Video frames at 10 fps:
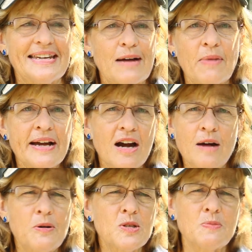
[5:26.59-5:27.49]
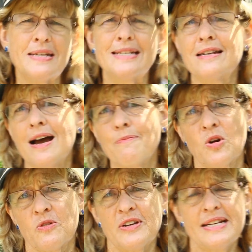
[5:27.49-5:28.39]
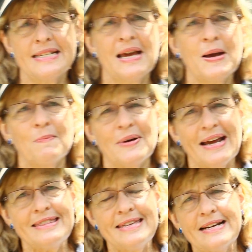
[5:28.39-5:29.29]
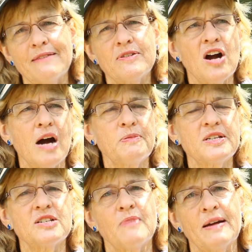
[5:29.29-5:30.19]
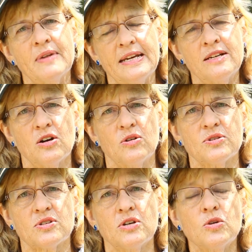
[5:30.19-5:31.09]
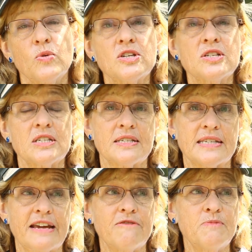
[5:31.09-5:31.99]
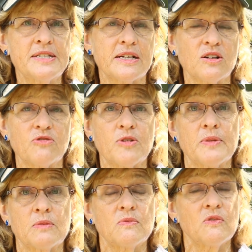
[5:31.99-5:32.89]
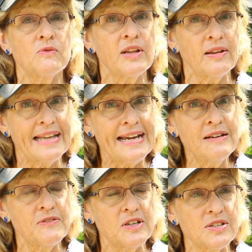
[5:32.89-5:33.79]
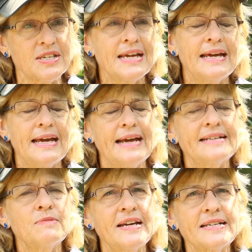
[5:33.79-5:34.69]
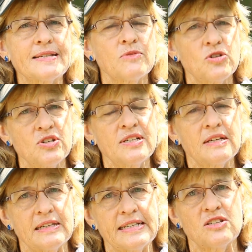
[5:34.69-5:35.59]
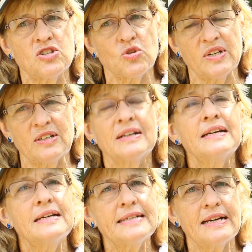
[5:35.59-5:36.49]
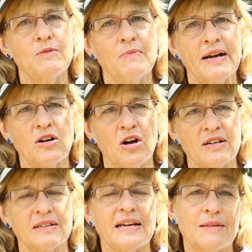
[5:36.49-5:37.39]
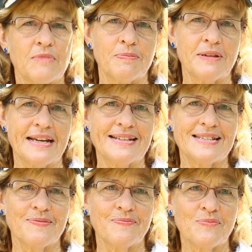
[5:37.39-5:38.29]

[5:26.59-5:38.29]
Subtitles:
Now, my compost bin is not perfect, but I think I've accomplished my main goals, which is to save material from the landfills and to make some good, clean soil to help my garden and my plants.